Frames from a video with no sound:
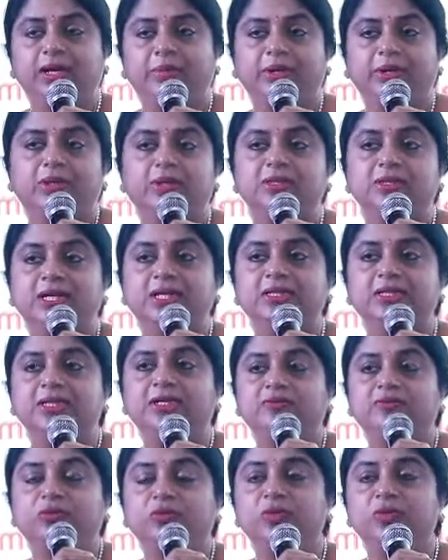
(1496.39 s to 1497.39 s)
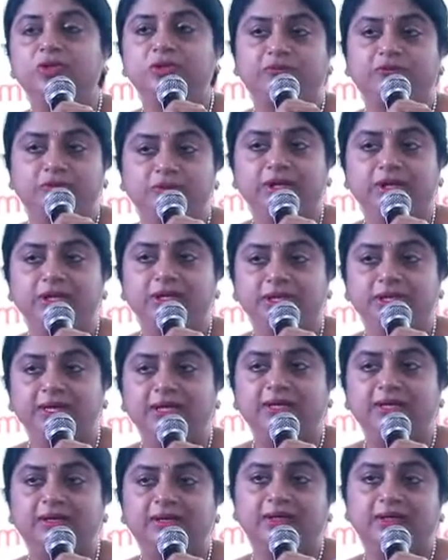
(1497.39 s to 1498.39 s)
because I see future for
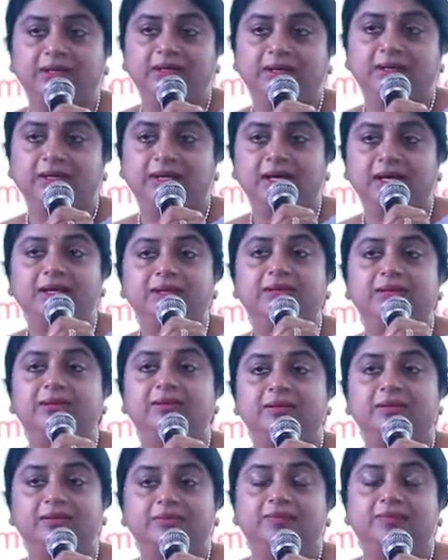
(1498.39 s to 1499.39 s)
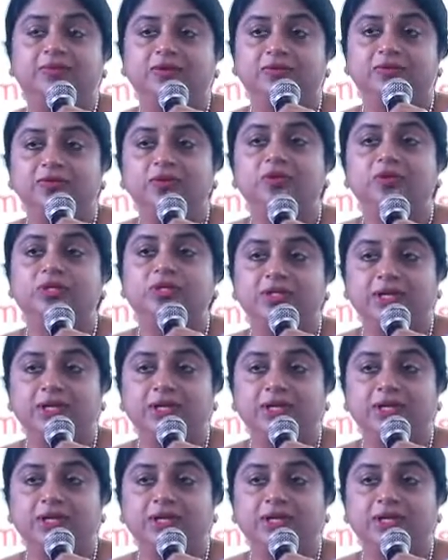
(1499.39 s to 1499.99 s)
India and uh, for the future